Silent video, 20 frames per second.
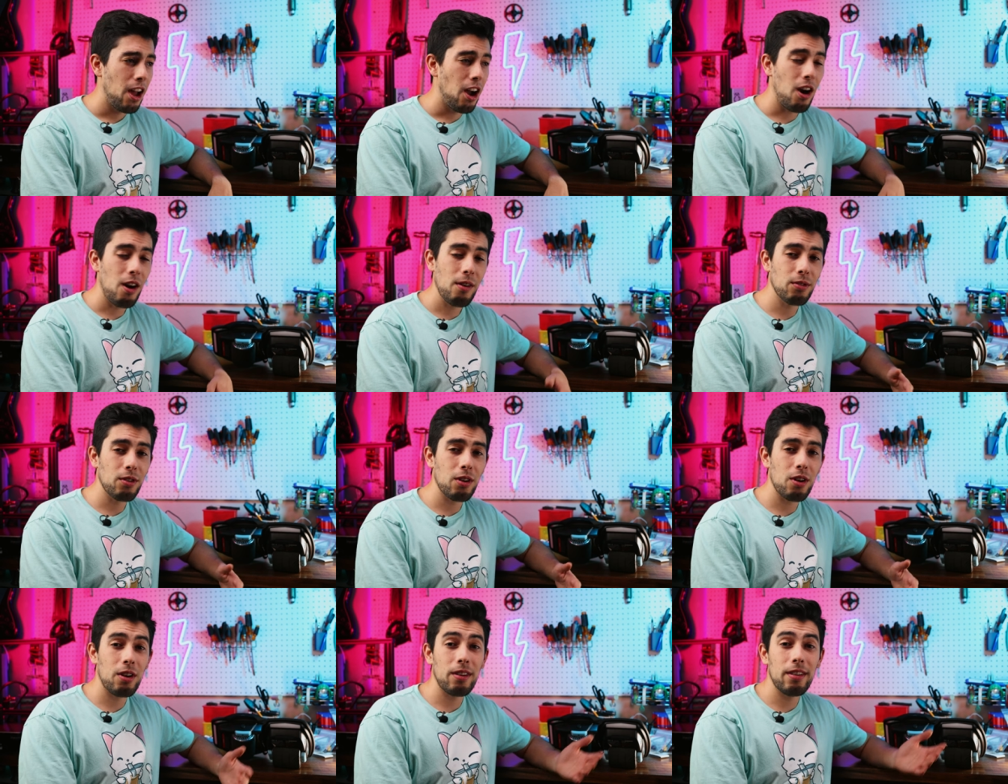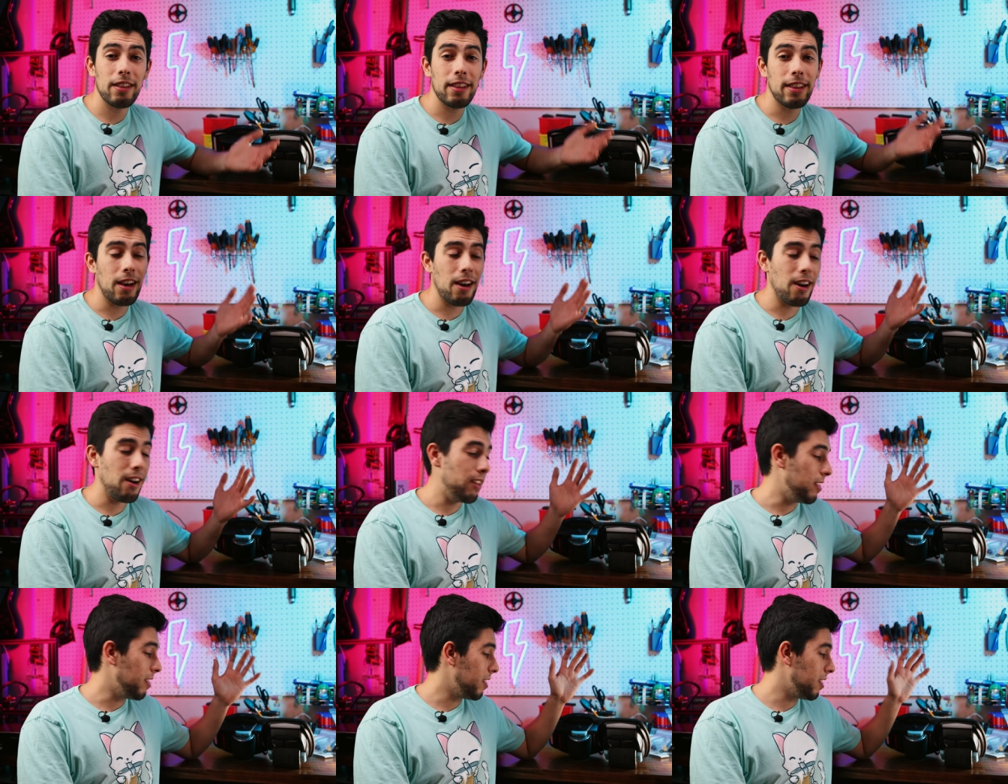overall,
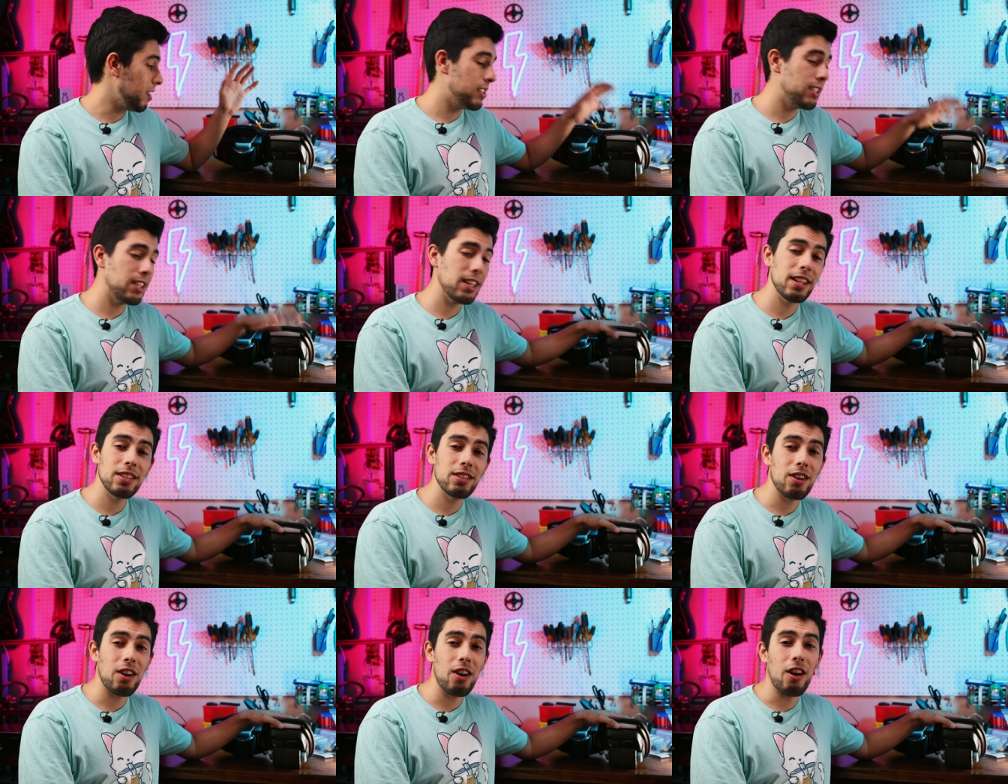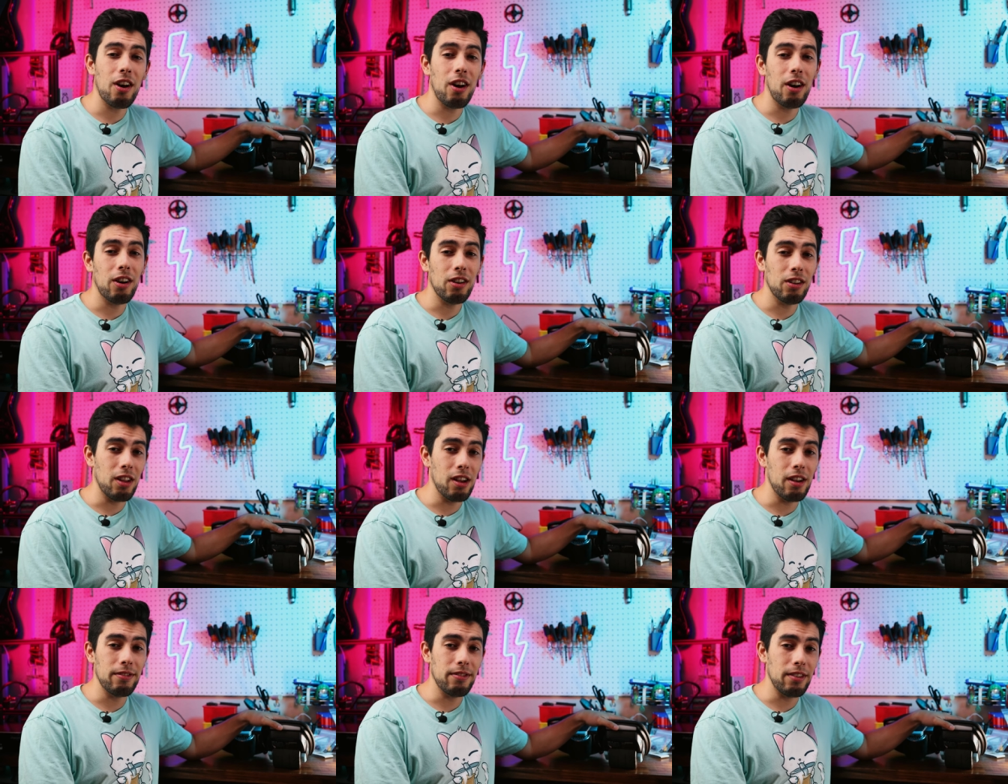these things are
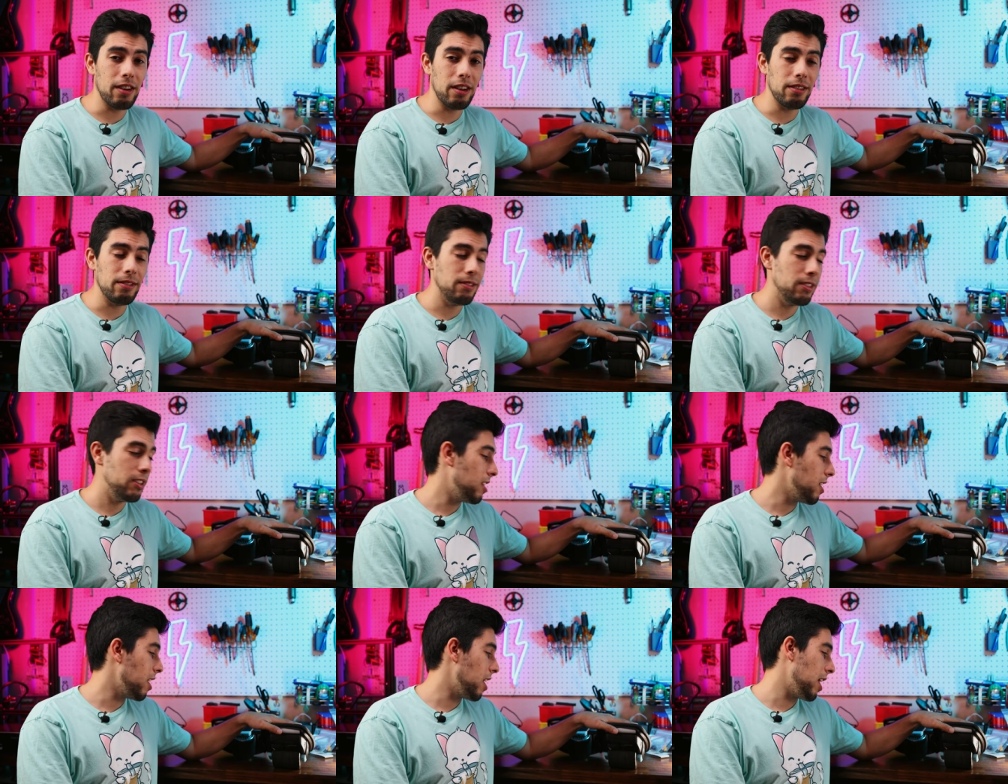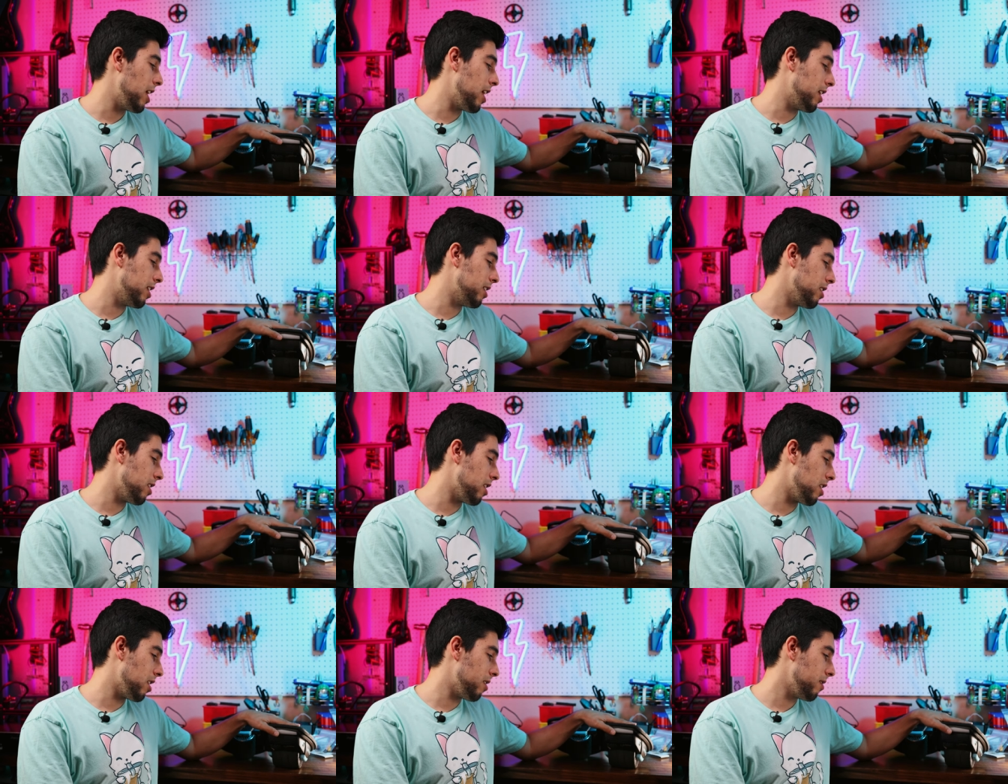a lot of fun
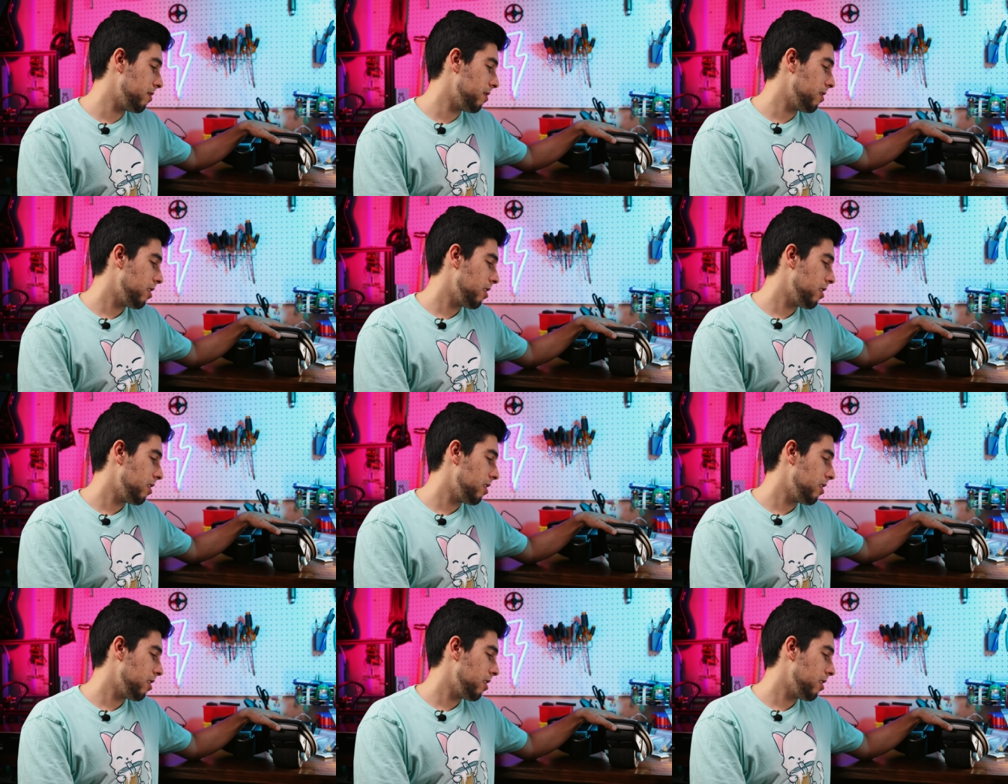and uh,